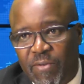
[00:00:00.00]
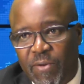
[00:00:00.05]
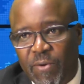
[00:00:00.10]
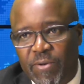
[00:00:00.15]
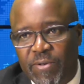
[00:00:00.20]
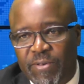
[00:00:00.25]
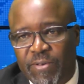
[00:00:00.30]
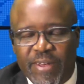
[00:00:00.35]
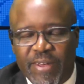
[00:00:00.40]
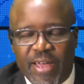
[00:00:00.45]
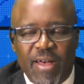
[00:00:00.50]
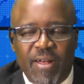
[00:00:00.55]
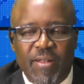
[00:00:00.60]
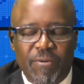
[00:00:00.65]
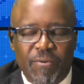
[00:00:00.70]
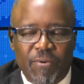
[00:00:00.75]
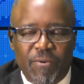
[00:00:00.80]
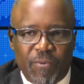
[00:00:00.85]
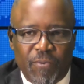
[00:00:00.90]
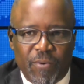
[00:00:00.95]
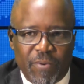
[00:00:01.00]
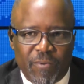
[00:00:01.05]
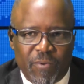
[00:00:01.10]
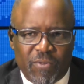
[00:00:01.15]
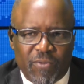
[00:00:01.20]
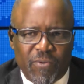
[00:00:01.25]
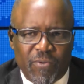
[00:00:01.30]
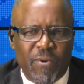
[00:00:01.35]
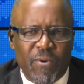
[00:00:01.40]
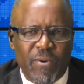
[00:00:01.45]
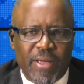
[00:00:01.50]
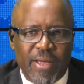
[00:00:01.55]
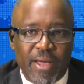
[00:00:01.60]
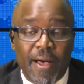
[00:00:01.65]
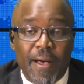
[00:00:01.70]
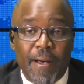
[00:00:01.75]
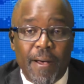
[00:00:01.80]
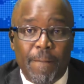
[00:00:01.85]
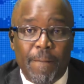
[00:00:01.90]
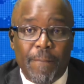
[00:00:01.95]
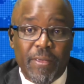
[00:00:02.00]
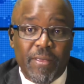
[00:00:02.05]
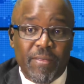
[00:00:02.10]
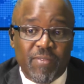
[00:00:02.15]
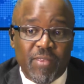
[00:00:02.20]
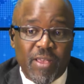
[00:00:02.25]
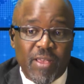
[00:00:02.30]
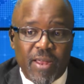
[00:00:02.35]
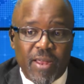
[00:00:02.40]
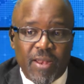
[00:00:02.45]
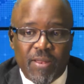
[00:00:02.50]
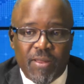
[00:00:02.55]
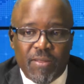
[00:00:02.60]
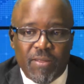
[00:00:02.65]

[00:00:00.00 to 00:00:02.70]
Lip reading: own childhood when he was growing up. He said in